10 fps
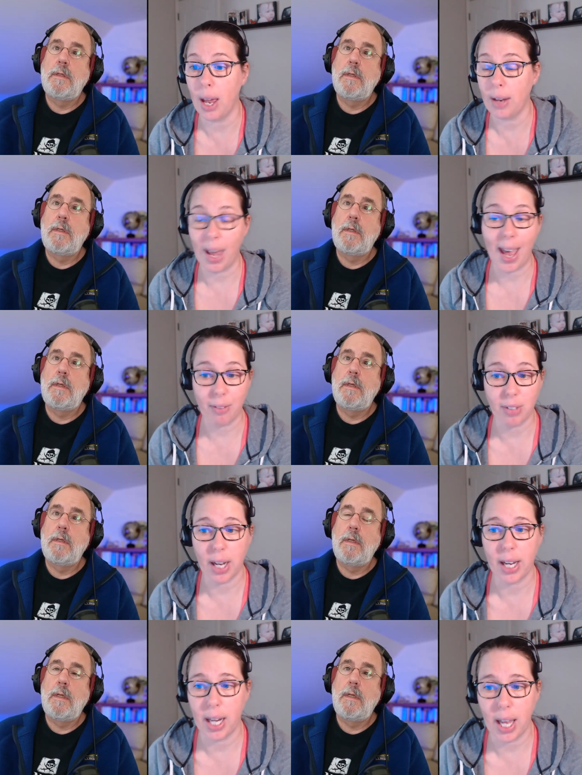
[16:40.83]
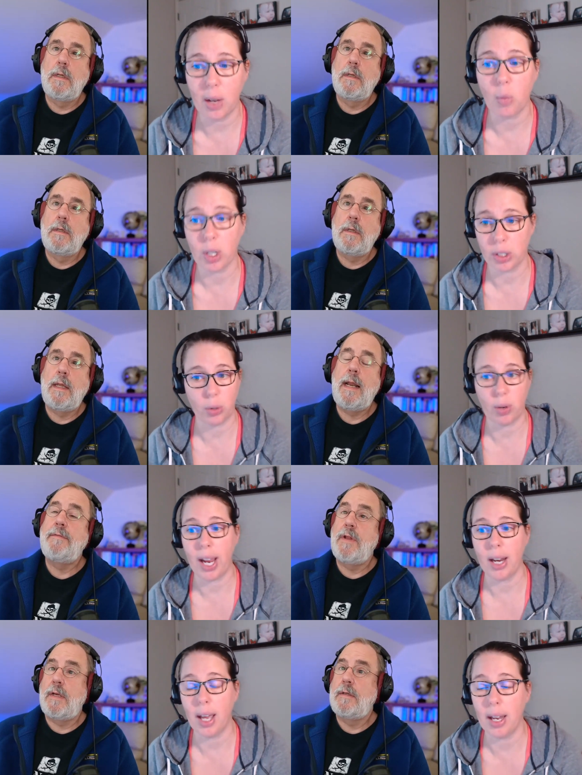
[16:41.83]
Speaker 1: and have done it and it works and great
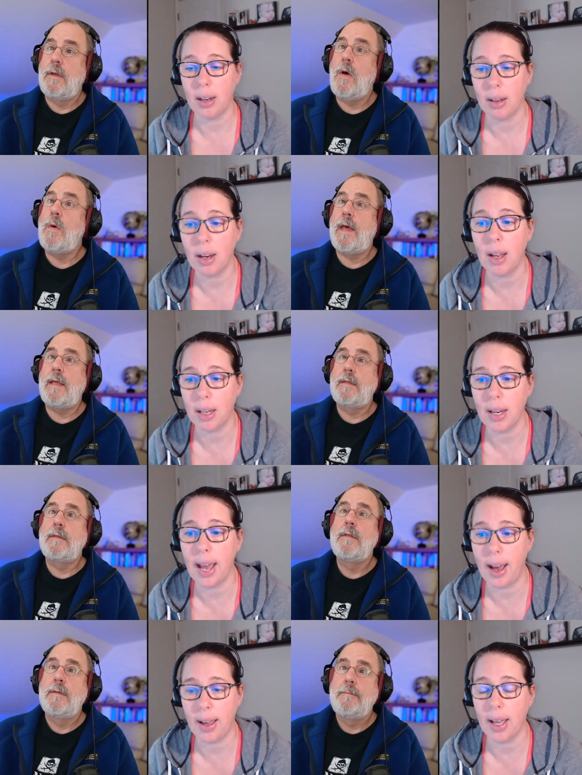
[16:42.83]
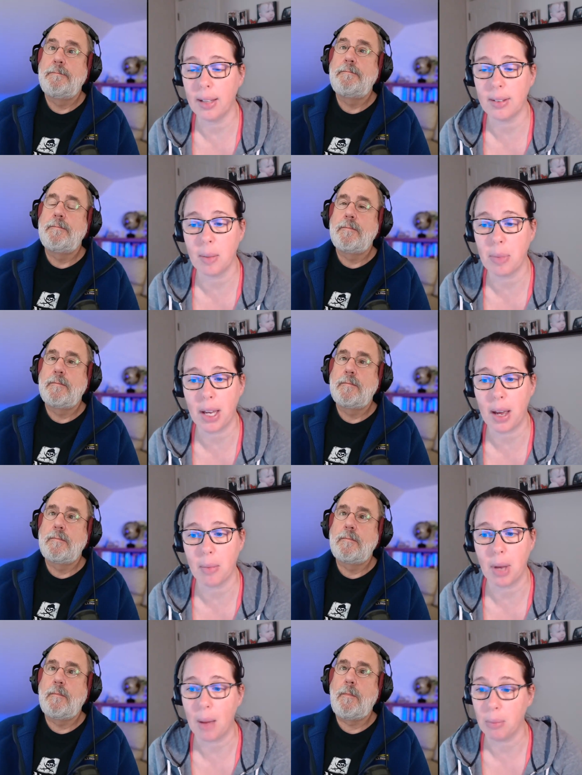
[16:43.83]
and okay and yeah and it's something i'm
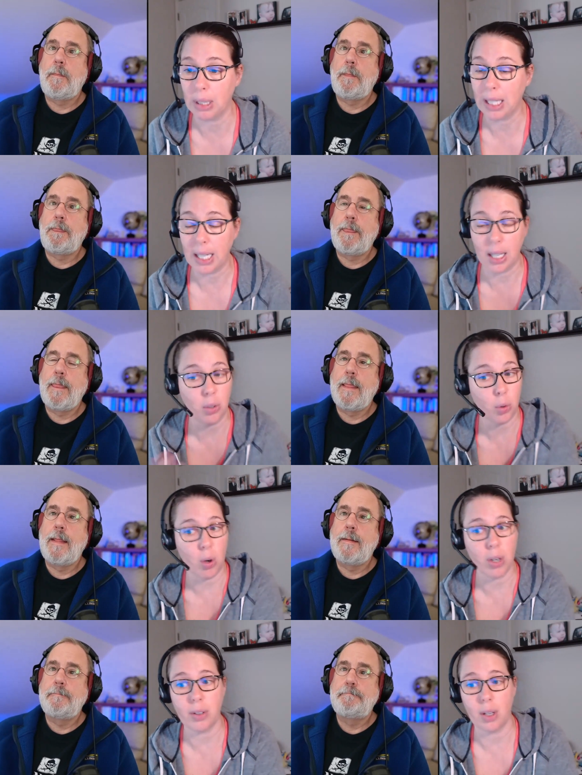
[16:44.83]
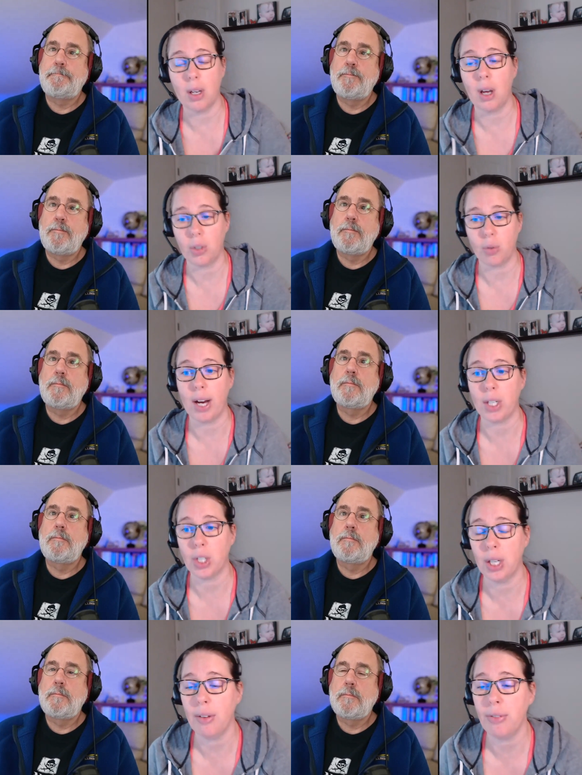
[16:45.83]
i'm leaning towards in a
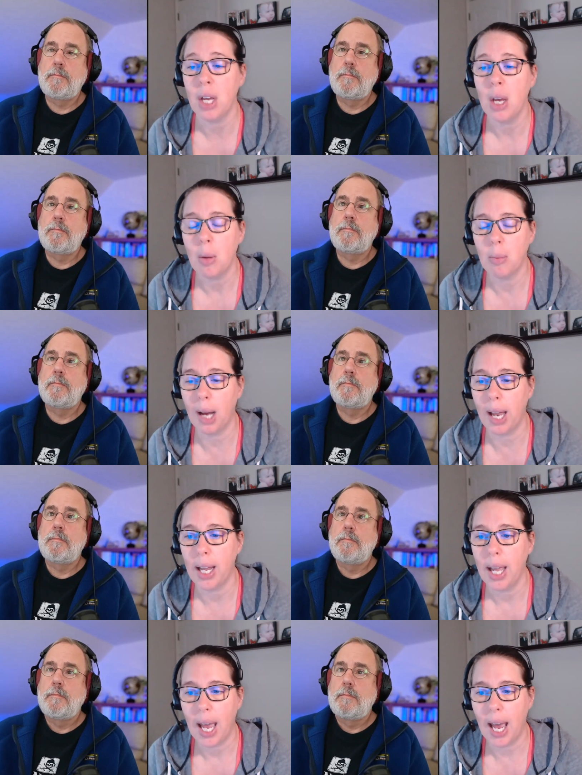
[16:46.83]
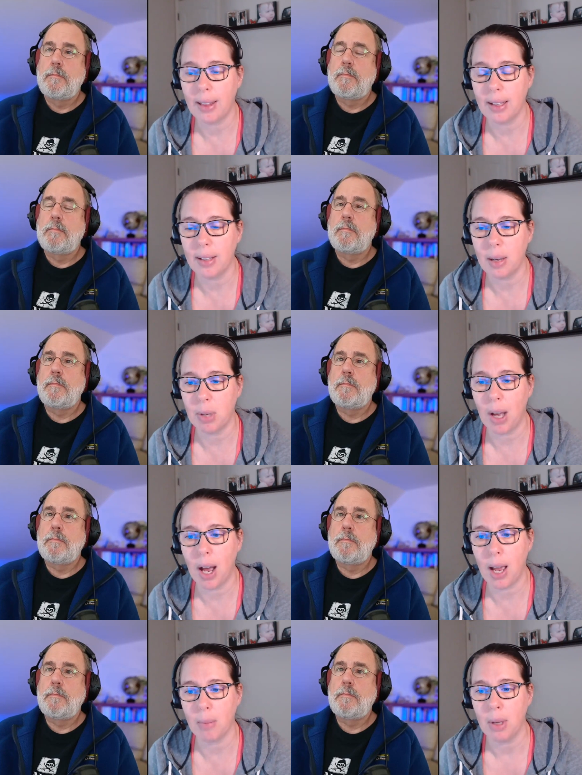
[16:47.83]
direction of but at the same
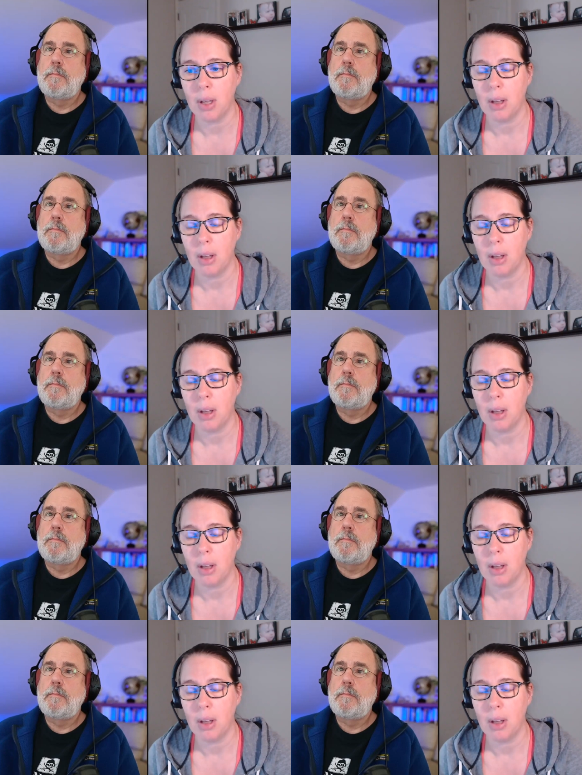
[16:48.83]
time